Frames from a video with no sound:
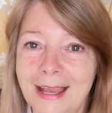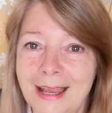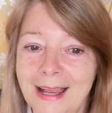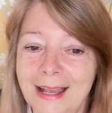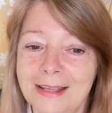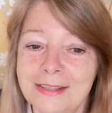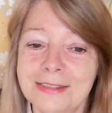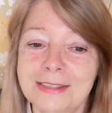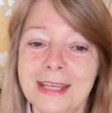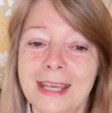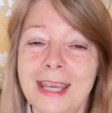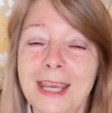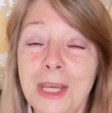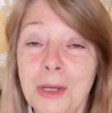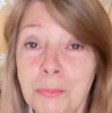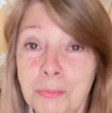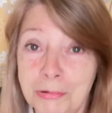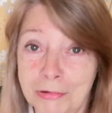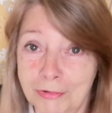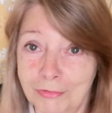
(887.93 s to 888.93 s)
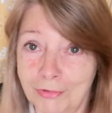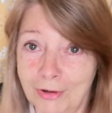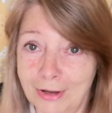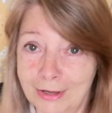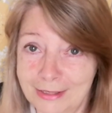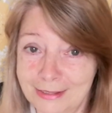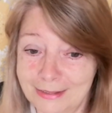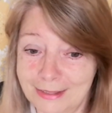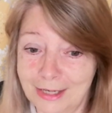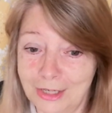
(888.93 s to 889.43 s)
as
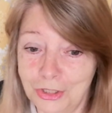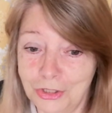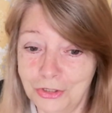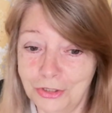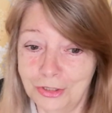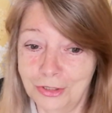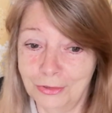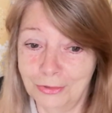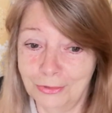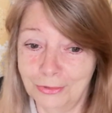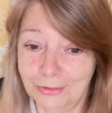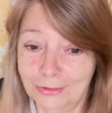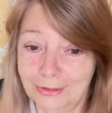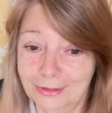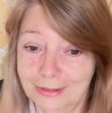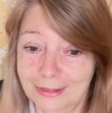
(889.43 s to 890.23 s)
improvisational